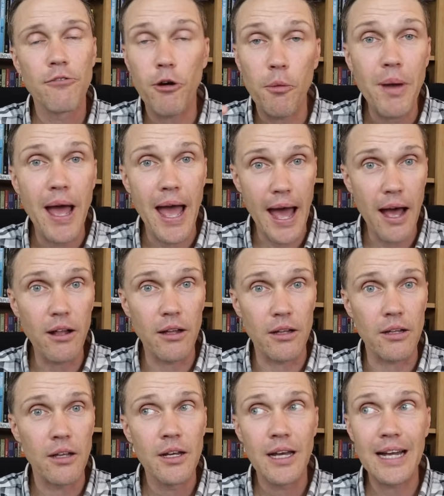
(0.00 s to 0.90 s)
from
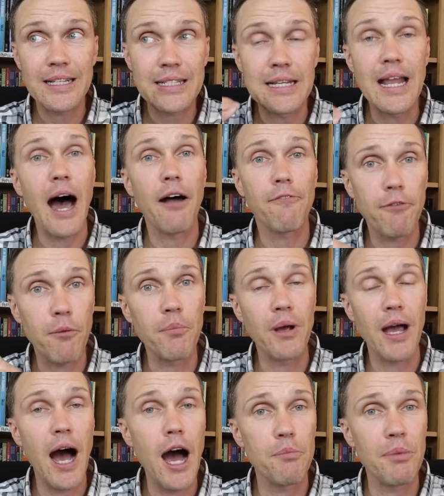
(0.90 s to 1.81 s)
hell. It's not
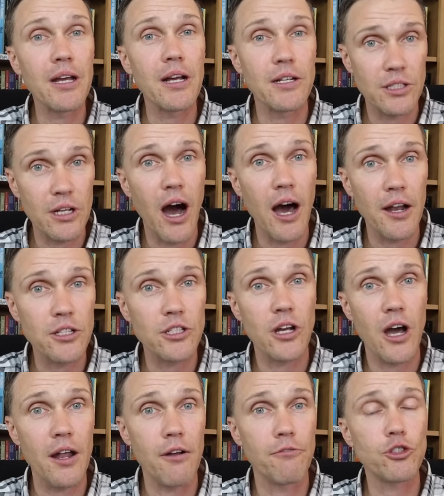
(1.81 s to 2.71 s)
from God because God is
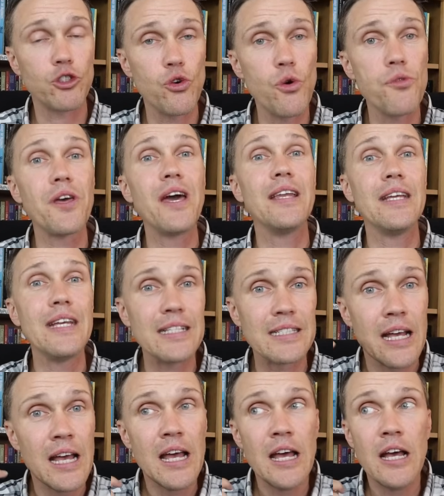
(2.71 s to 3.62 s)
a God of truth and
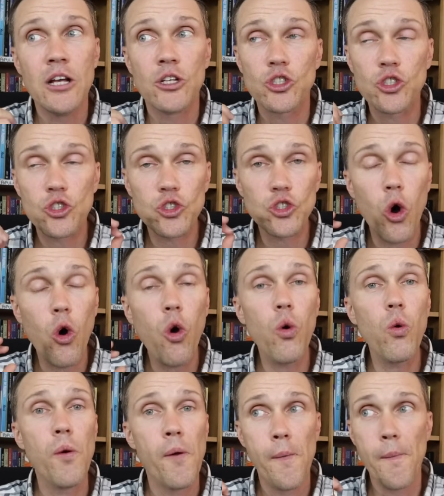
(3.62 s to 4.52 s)
he's
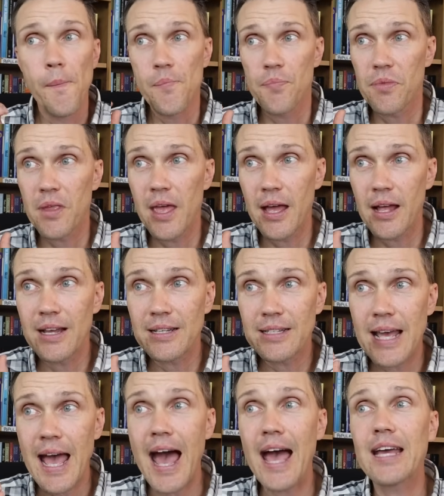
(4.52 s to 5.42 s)
so
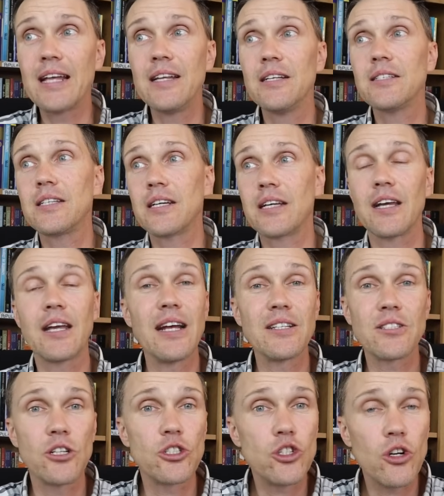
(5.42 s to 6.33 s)
antagonistic
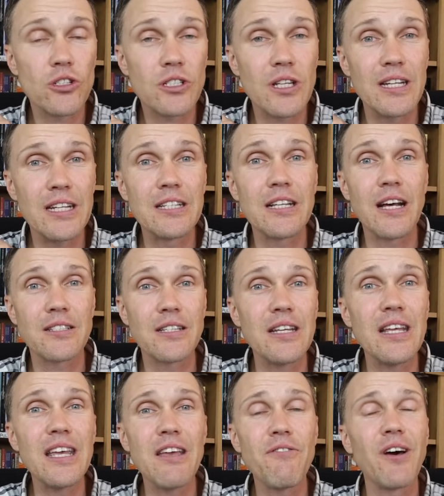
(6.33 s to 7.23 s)
against the church that he
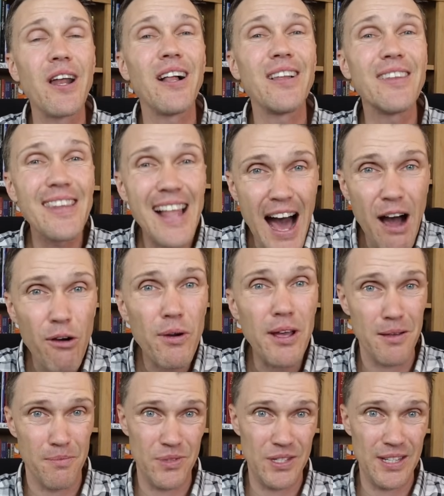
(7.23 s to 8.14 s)
doesn't even allow
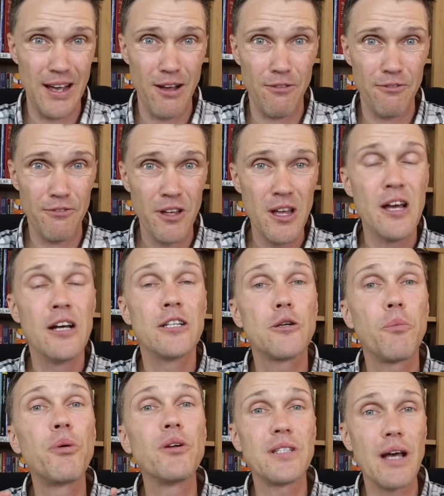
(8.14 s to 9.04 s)
himself
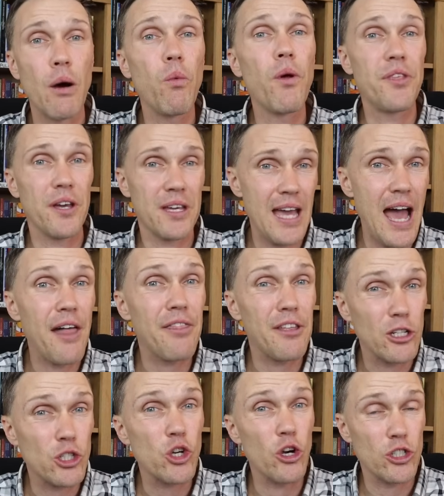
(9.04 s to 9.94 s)
to present what the
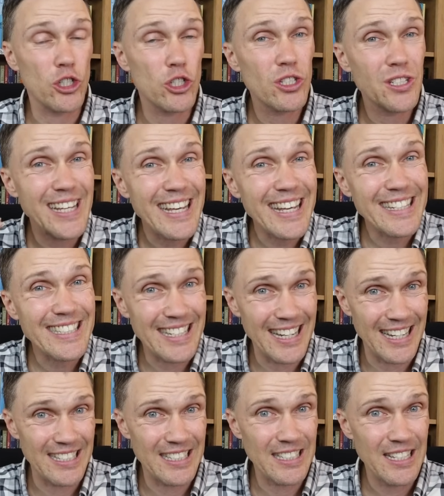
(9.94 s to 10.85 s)
Catholic Church
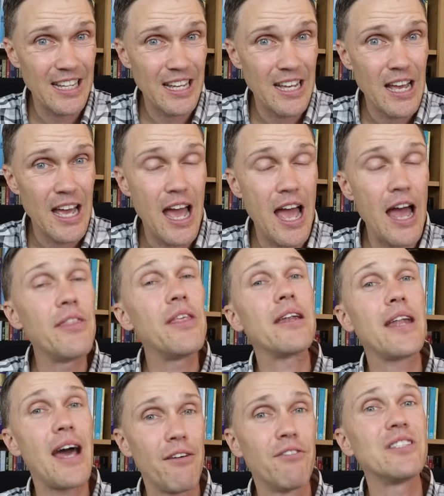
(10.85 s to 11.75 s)
teaches and
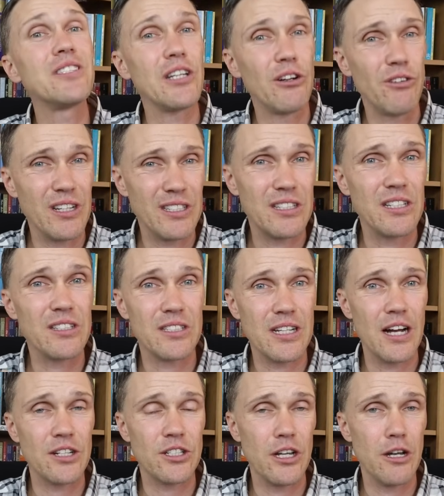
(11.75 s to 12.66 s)
then have a serious
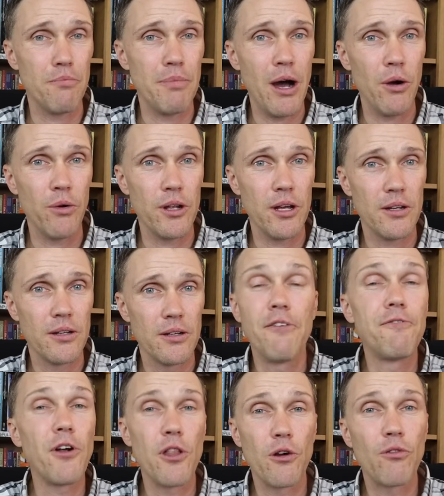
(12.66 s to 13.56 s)
discussion about it.
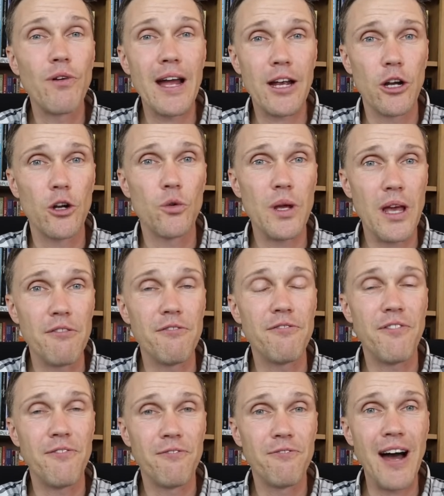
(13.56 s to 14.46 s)
And for the record, we
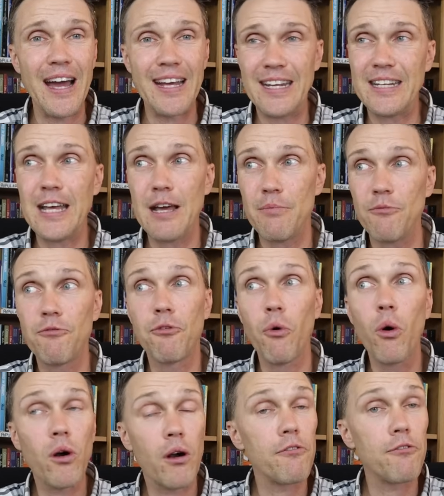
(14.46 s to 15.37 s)
invited him
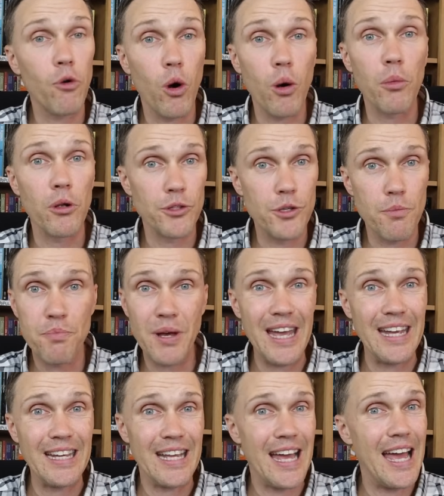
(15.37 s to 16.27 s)
for a formal
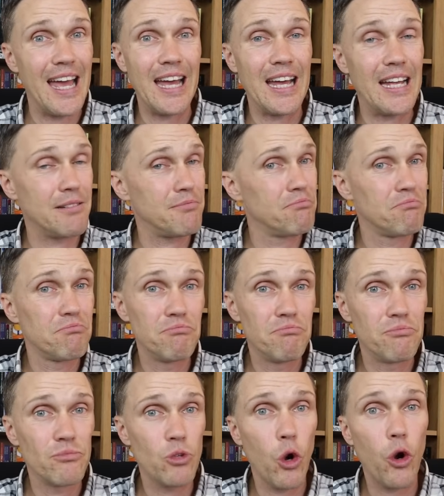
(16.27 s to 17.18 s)
debate and
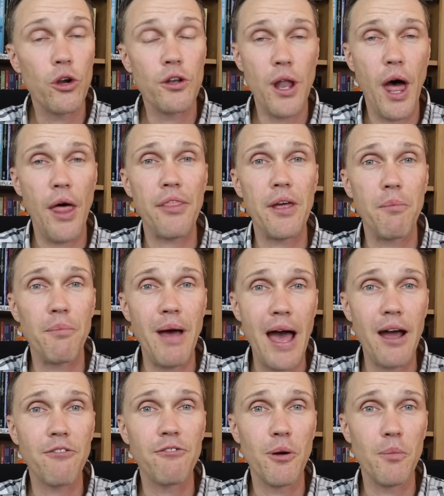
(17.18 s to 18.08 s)
heard nothing
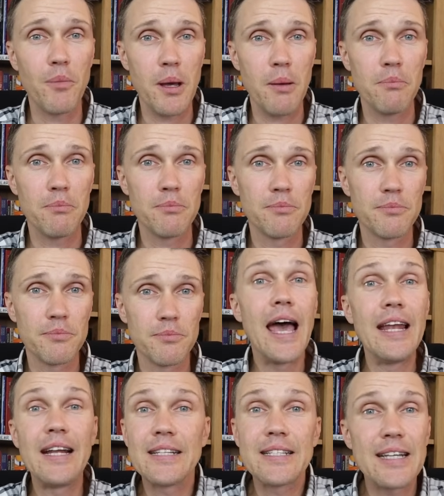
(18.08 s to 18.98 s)
back from him.
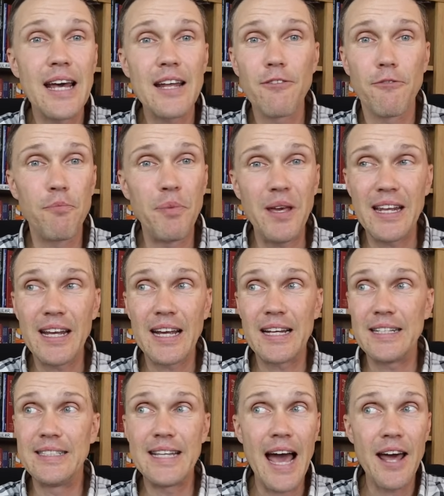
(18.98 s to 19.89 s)
And instead of
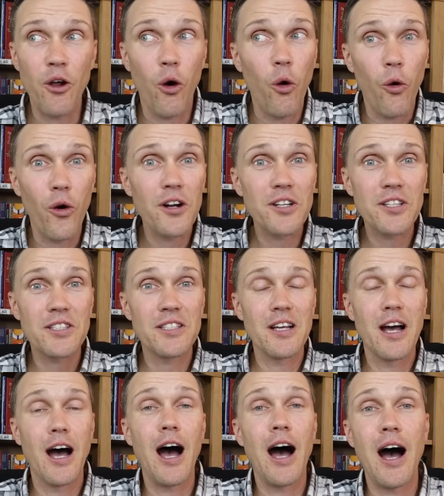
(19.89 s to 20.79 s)
beating a dead
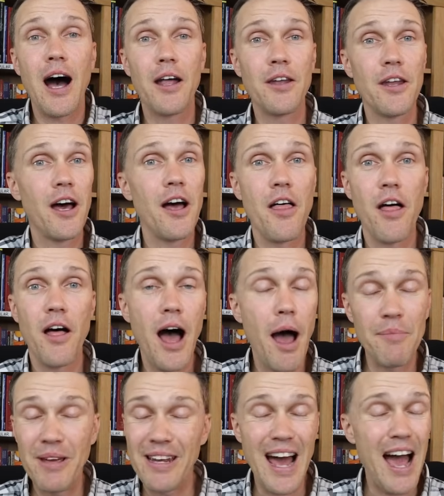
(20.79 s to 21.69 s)
horse on
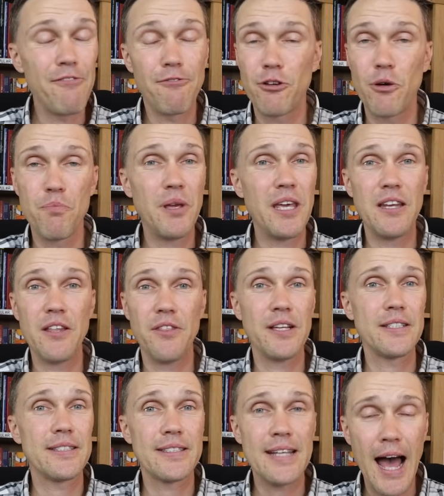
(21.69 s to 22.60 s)
I mean, I've repeated
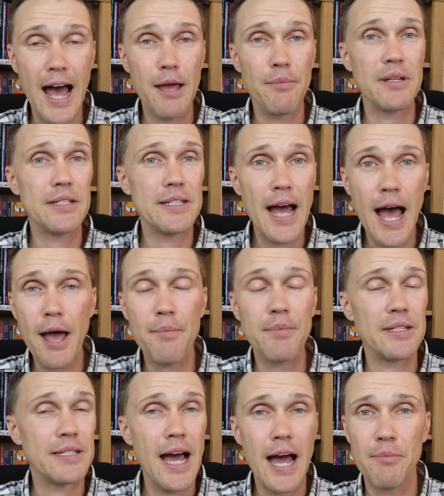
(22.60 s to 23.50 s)
this time and
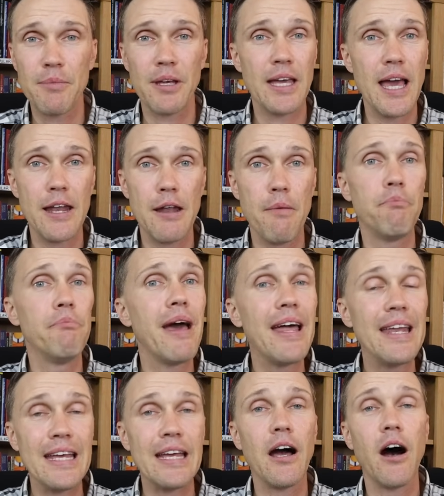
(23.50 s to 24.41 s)
time and time again in
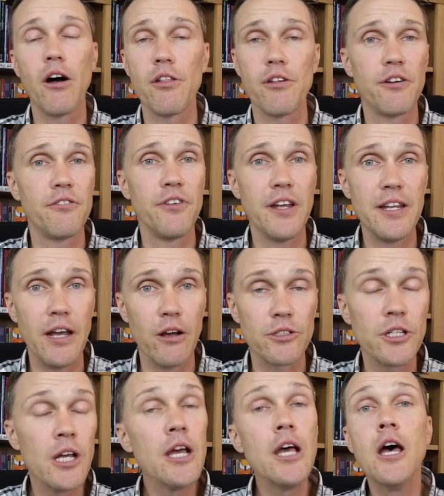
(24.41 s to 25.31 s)
many other
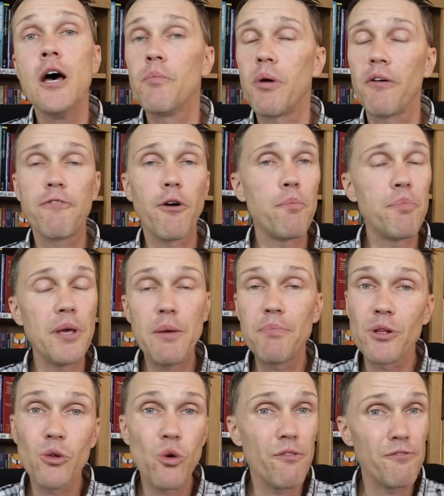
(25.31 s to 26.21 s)
videos, but for
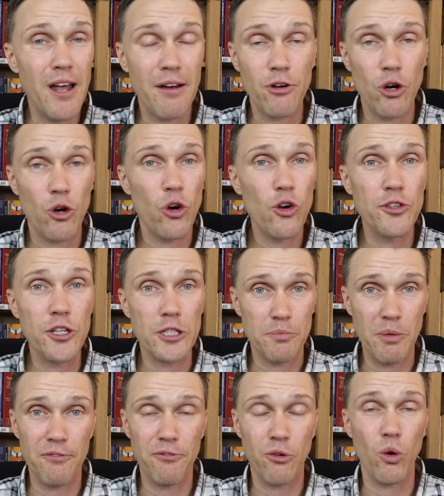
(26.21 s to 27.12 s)
people who have never heard
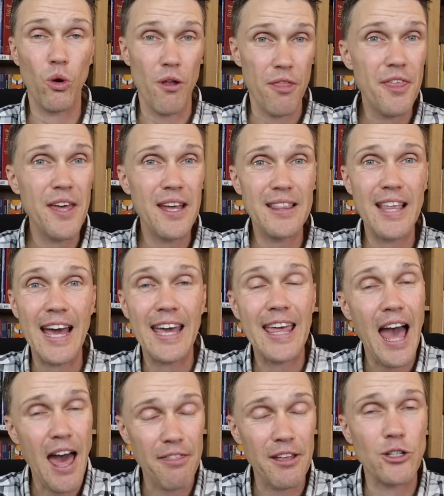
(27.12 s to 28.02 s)
this before or think that
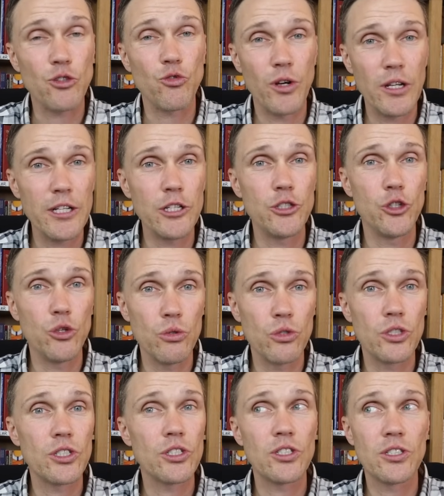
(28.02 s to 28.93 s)
Catholics really
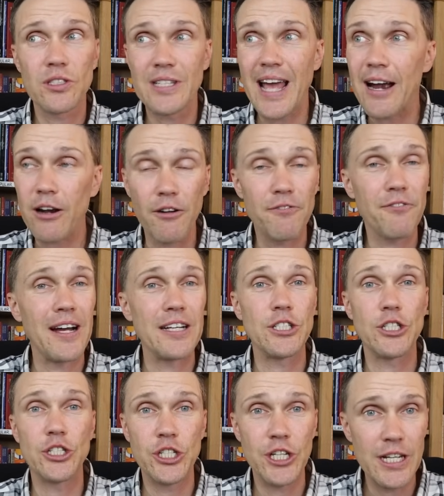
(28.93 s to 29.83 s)
do
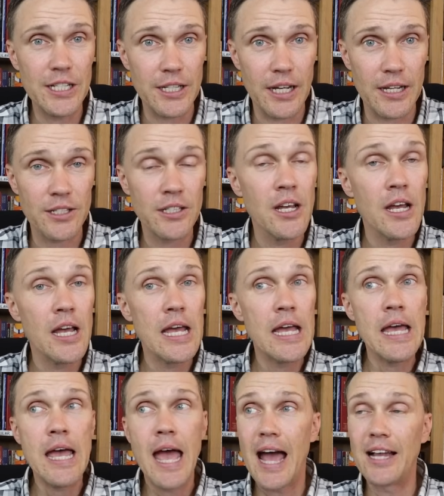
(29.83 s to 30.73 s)
sacrifice Jesus
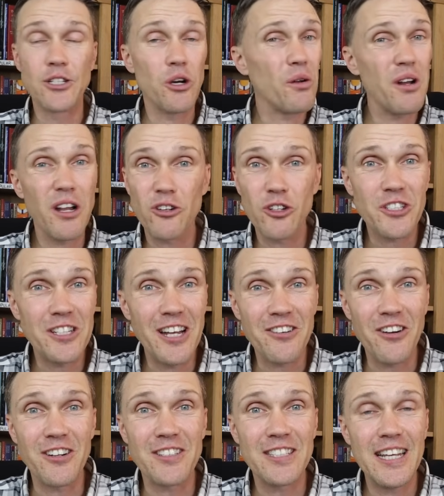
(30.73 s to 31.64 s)
and don't
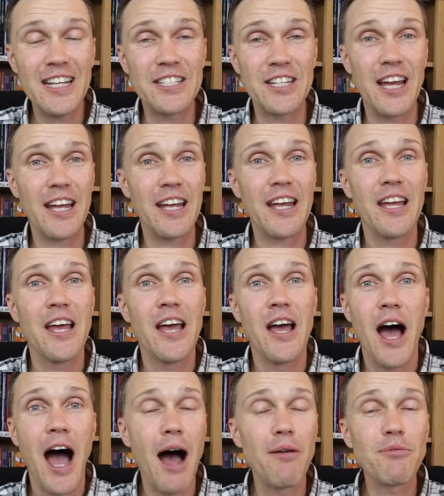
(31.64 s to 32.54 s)
understand our teaching,
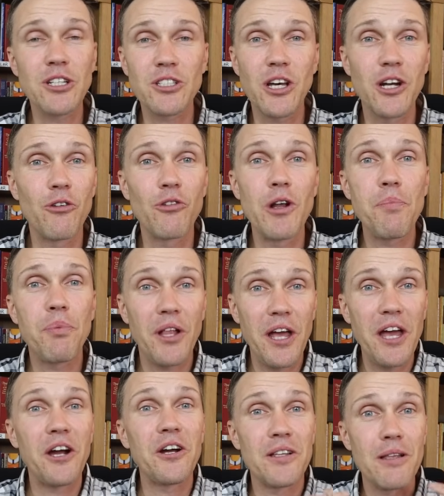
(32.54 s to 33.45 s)
I'm just going to
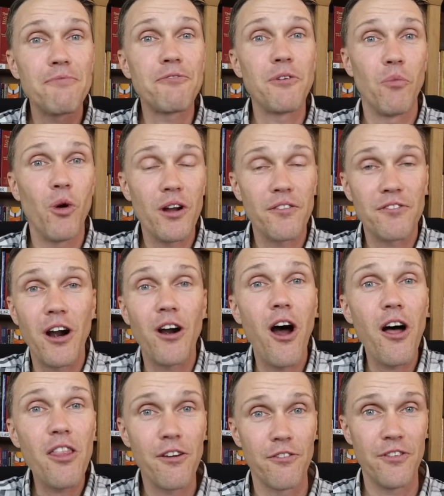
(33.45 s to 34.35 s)
replay a clip from one of our
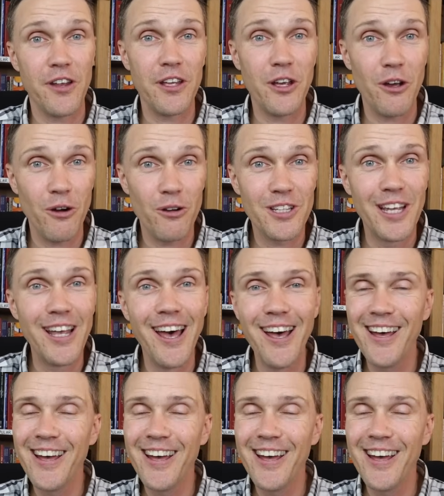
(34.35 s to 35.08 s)
other videos